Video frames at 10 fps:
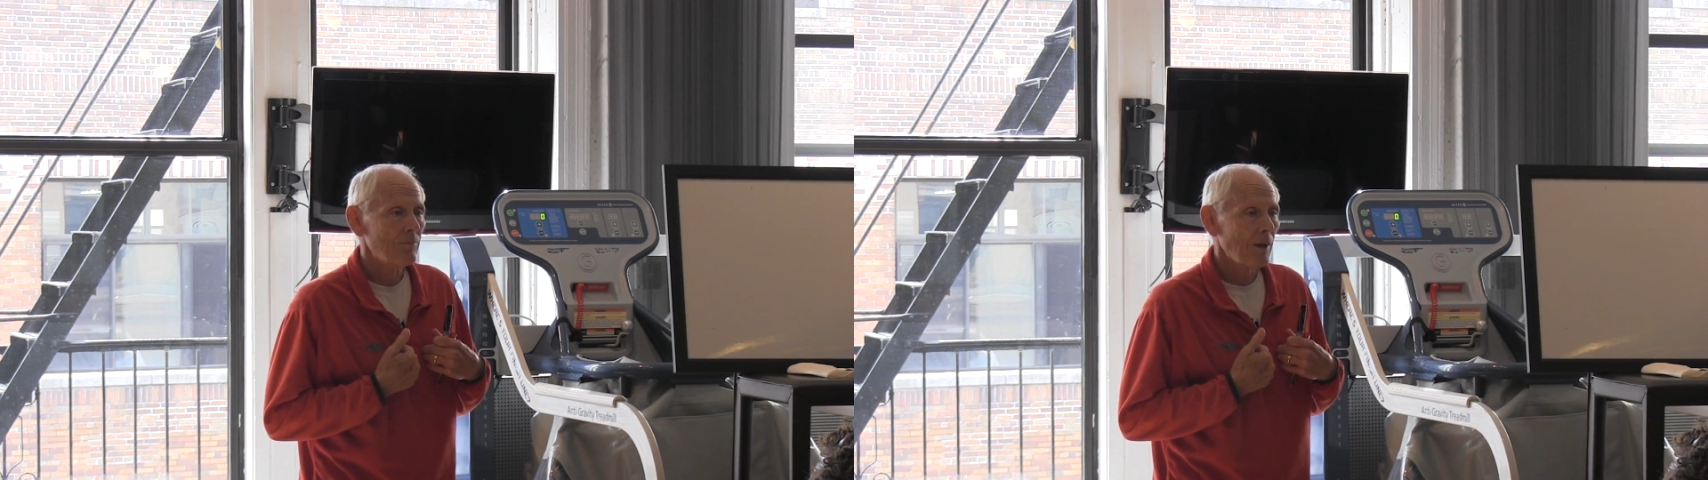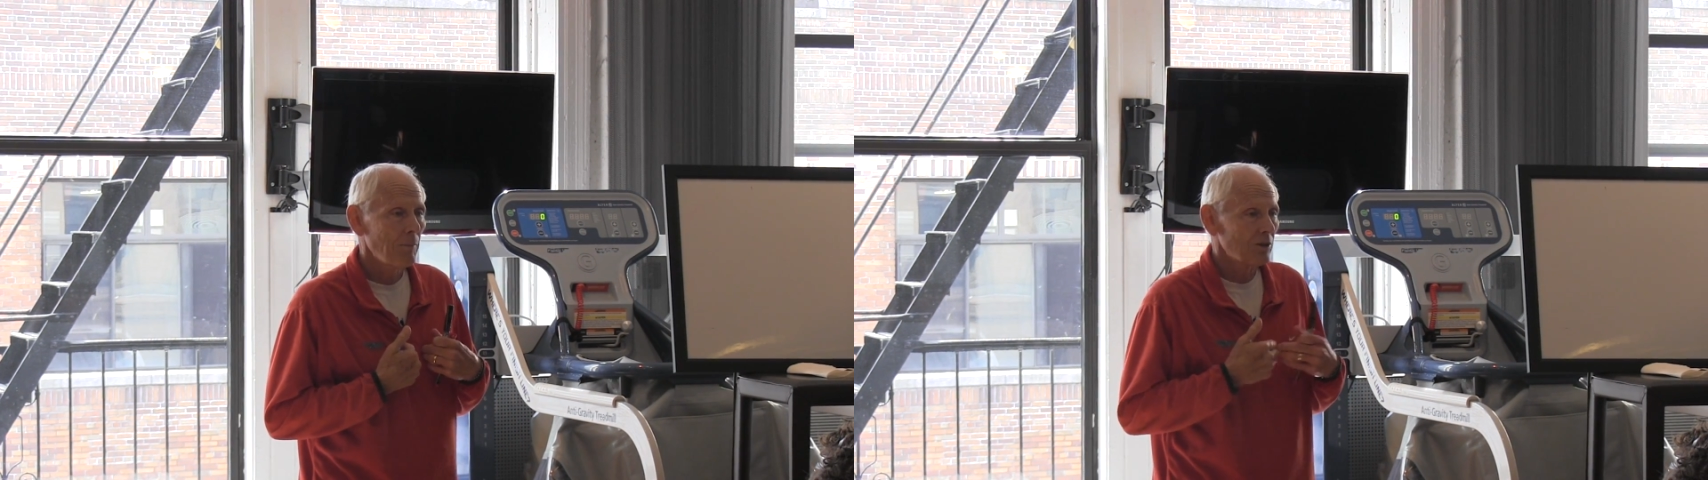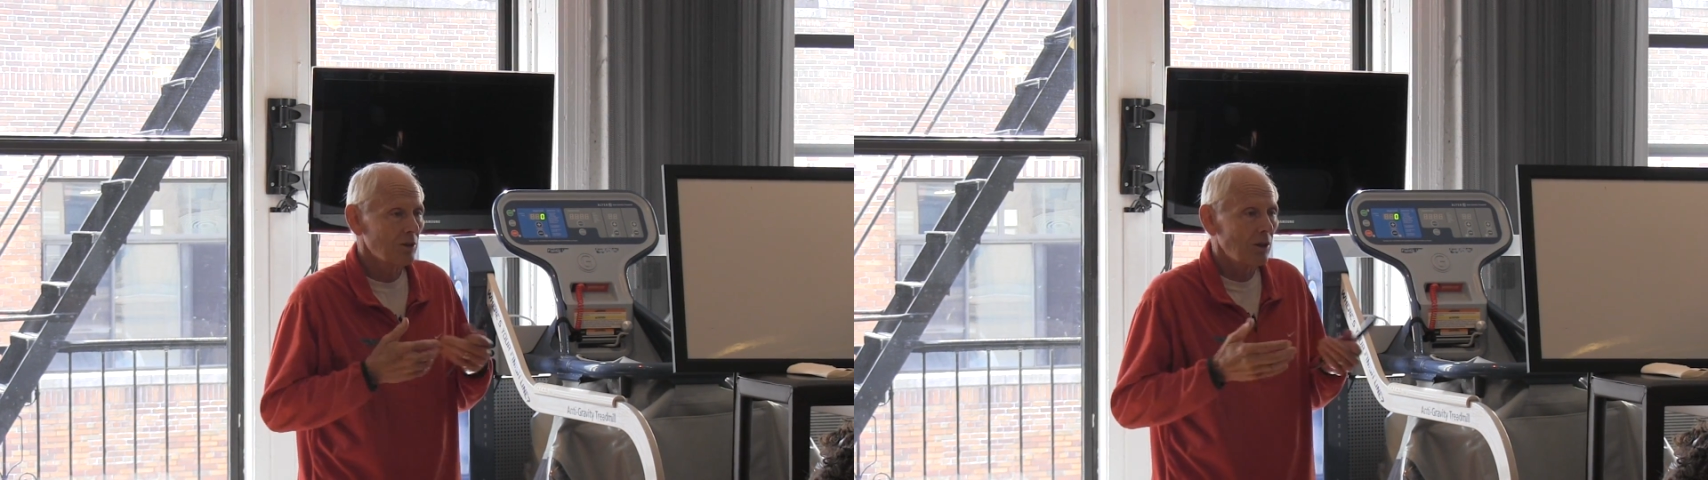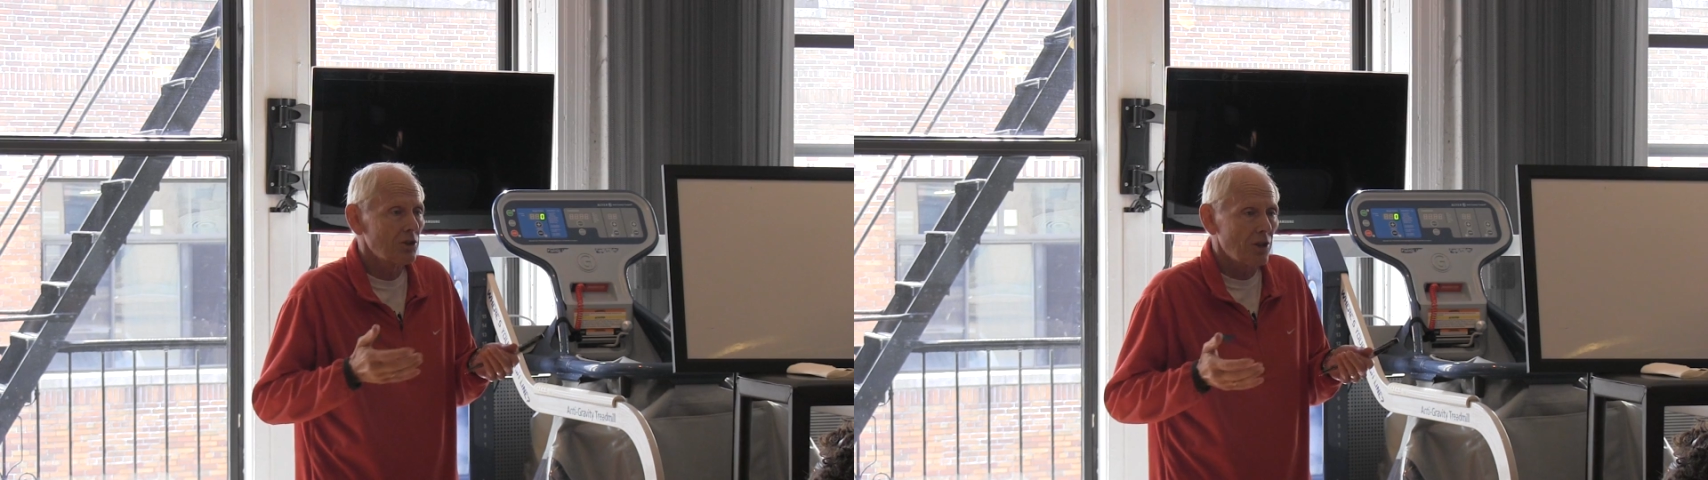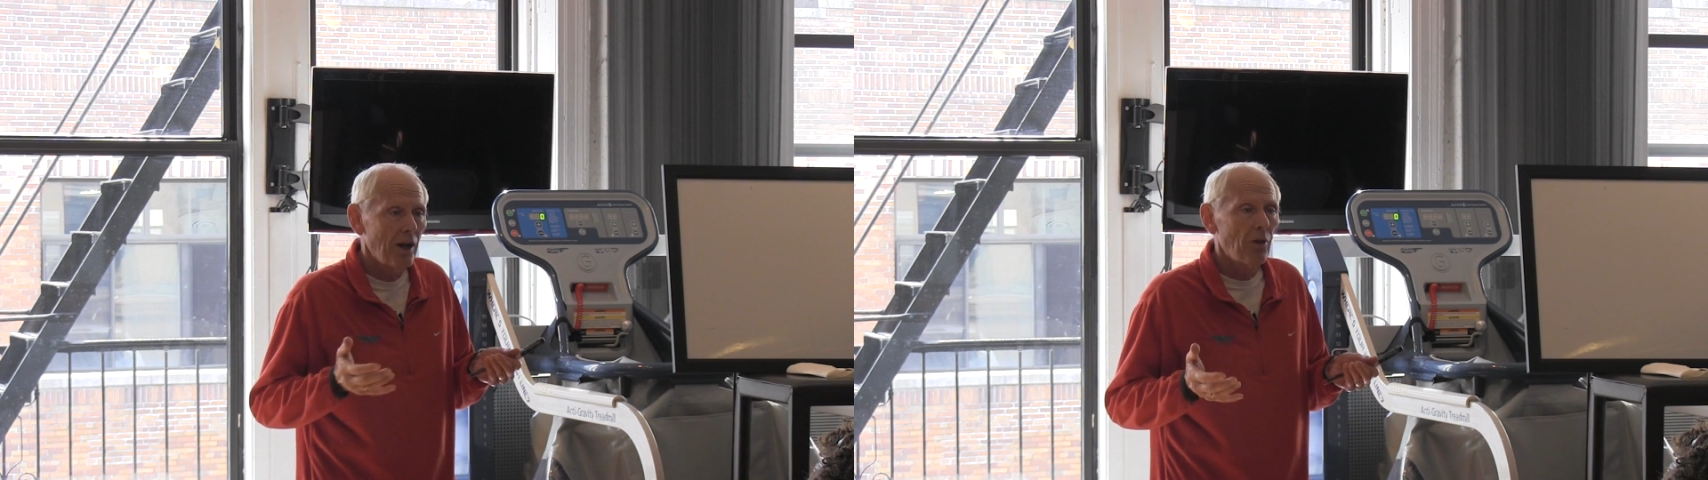I mean, as long as
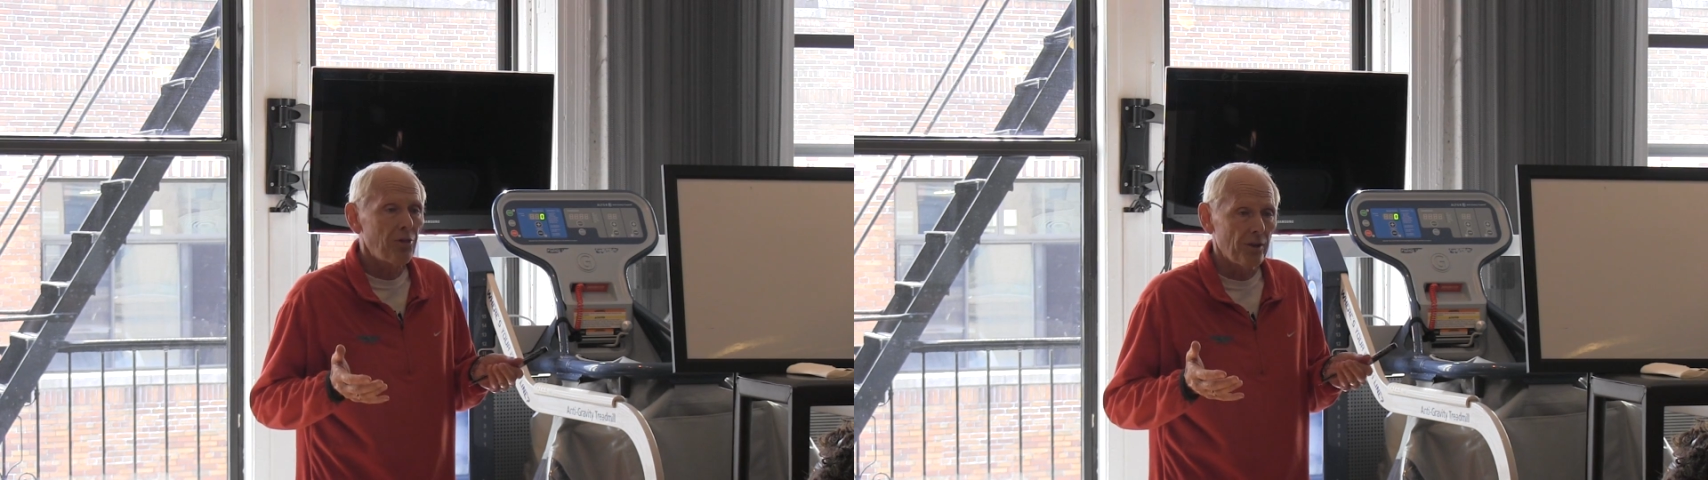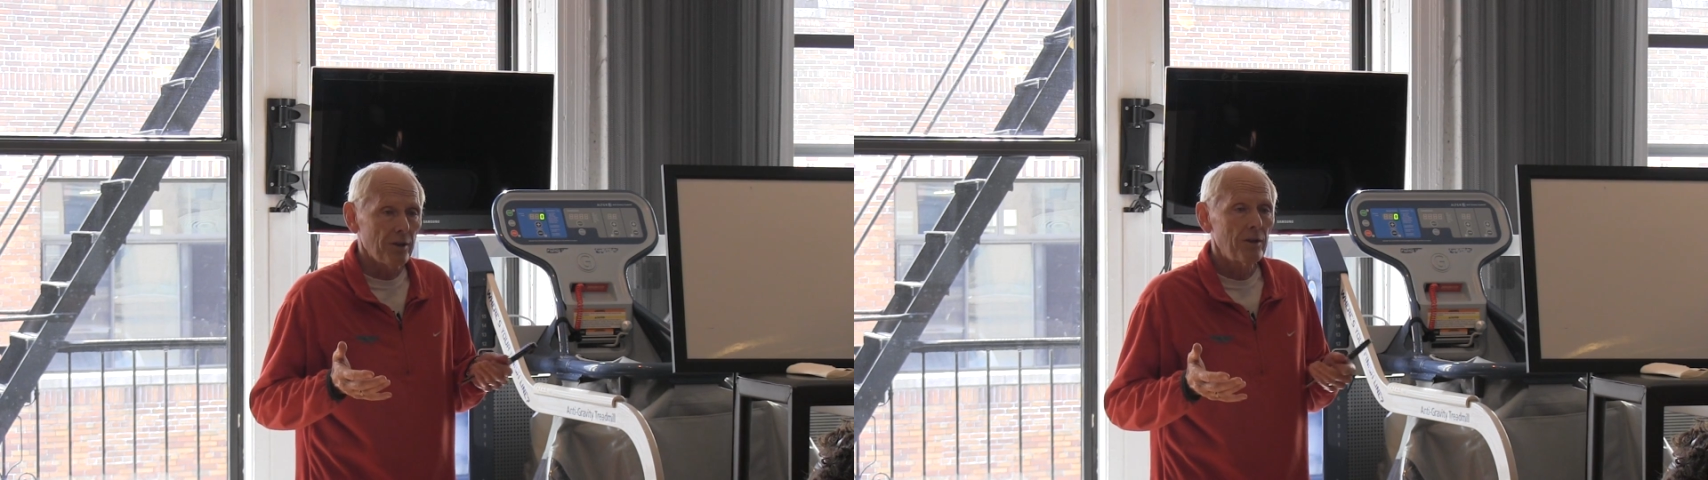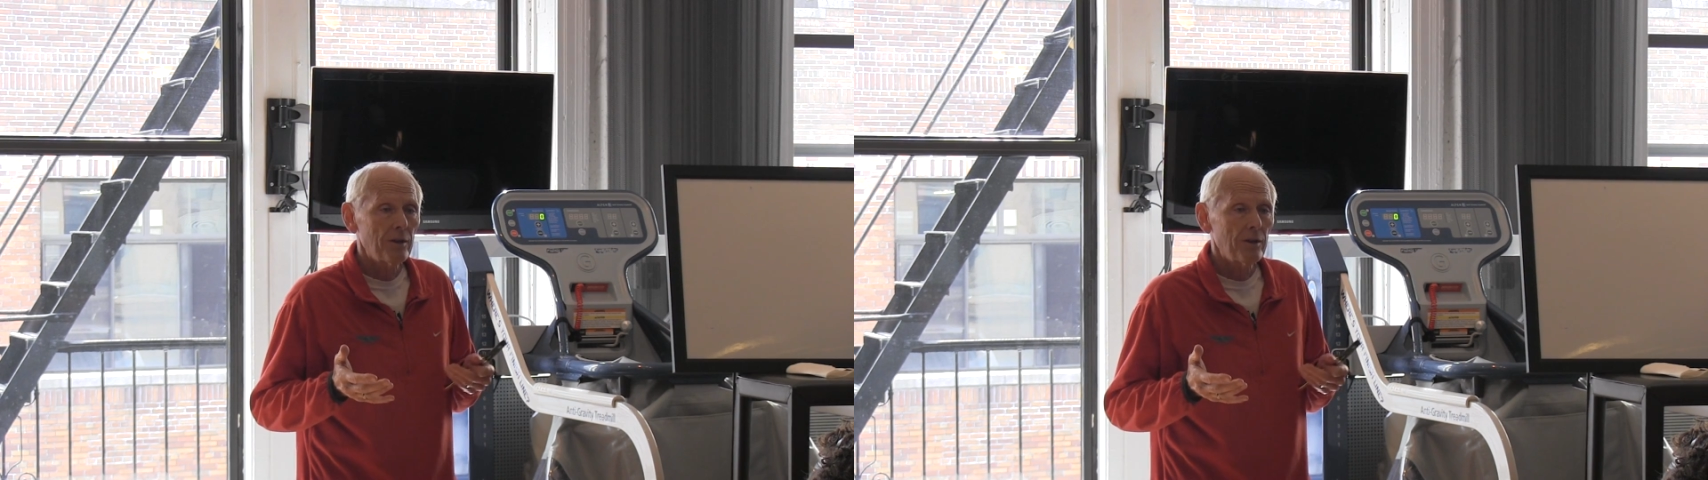you're healthy,